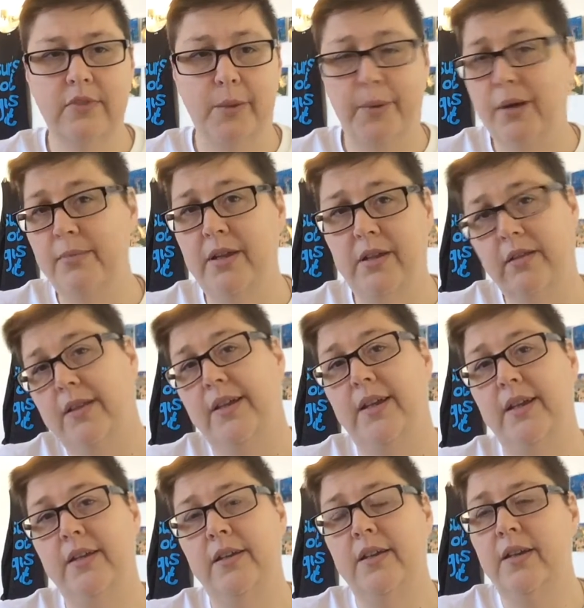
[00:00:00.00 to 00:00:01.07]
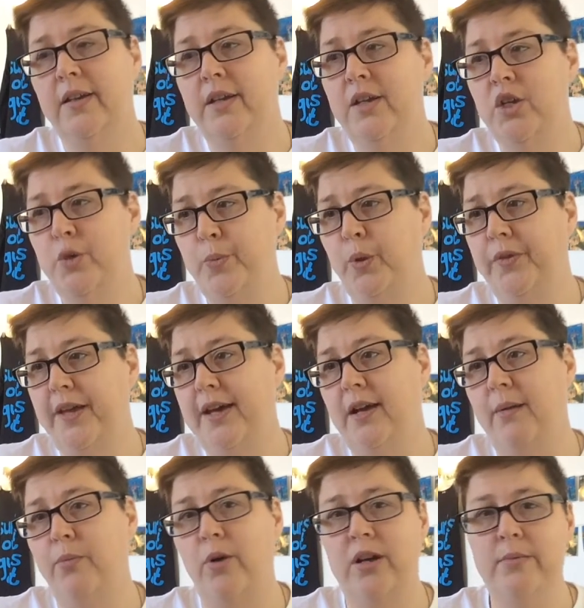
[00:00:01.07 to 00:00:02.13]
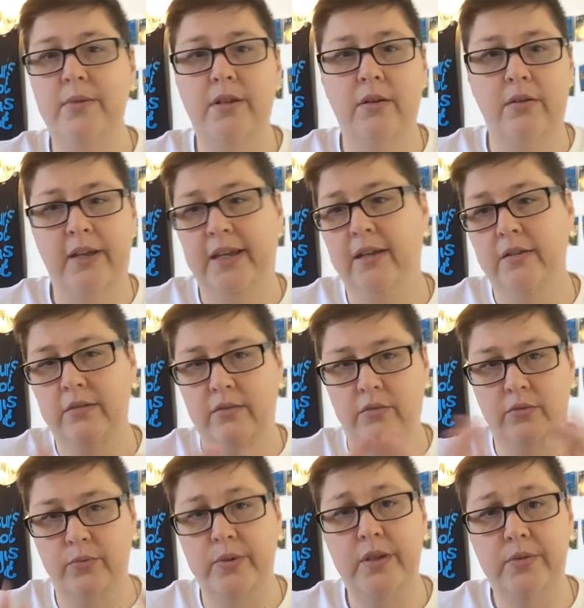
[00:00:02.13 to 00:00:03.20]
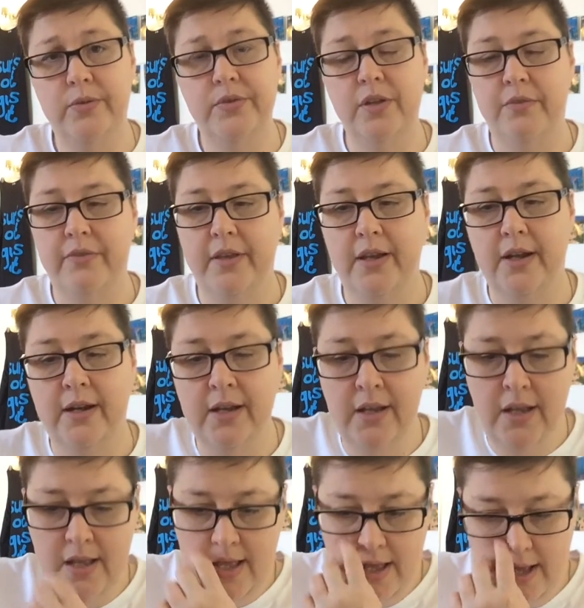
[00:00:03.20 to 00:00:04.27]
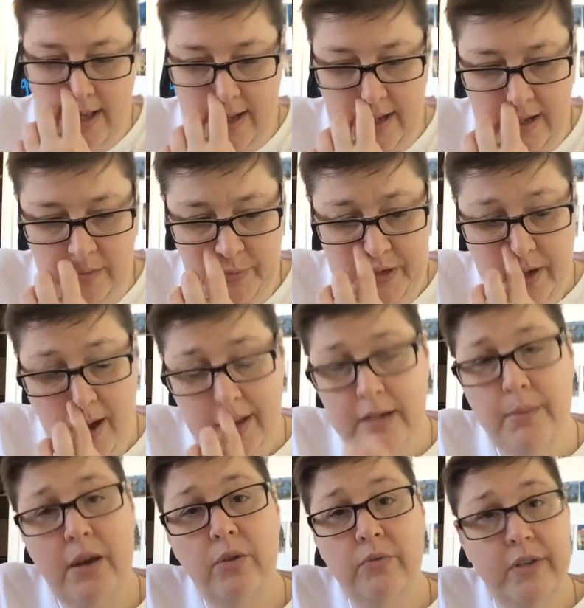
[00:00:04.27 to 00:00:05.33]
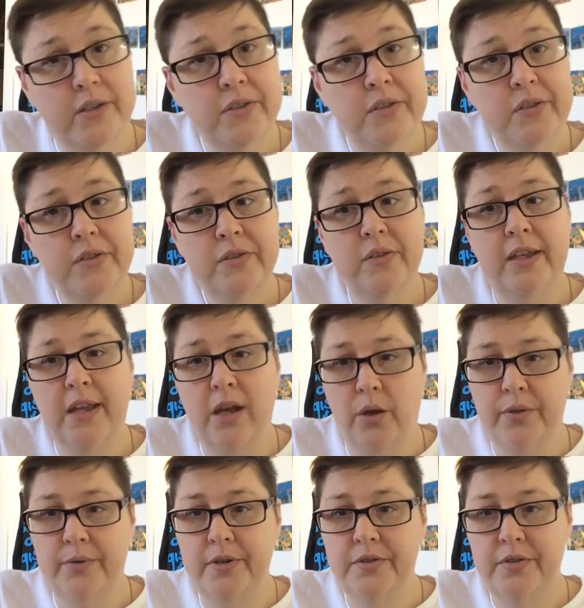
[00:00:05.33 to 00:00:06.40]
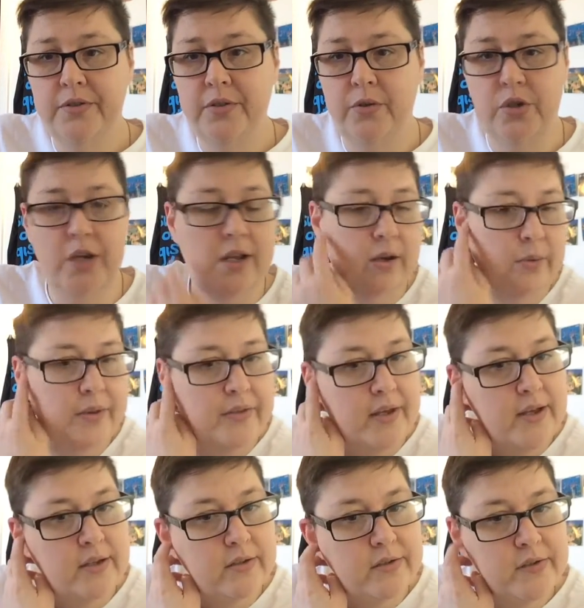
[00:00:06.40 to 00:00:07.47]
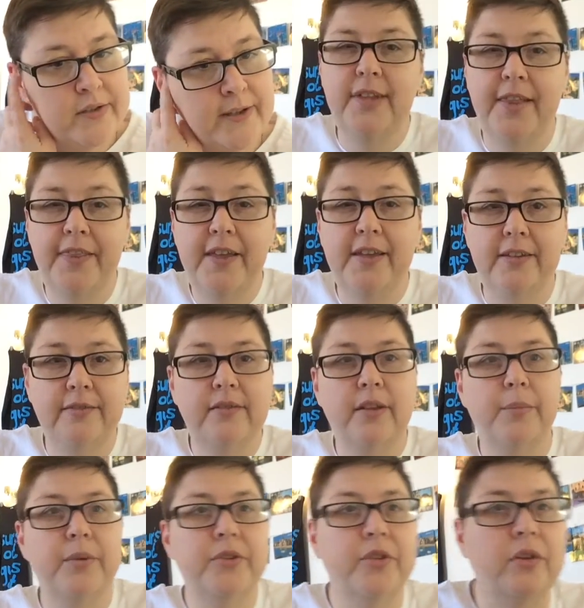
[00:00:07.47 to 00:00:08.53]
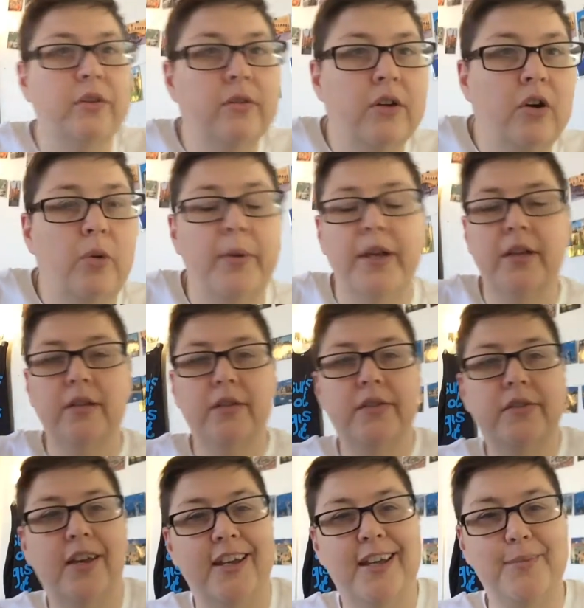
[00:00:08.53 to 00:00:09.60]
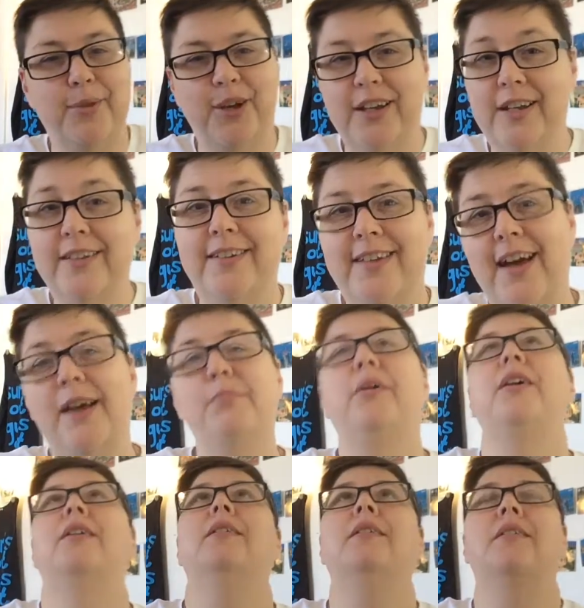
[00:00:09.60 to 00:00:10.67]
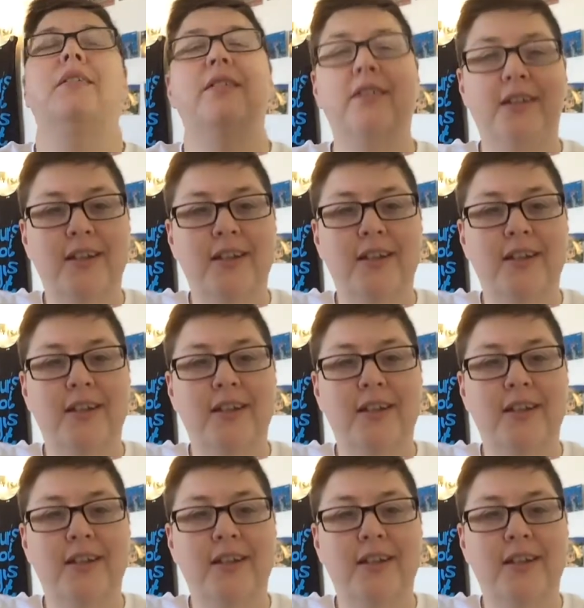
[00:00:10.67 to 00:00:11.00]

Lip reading: department clinic. She pulled that up, wanted me to like read through stuff there. We talked about risks, like health risks associated with things. And then oh my goodness, I keep looking at the time like, ugh.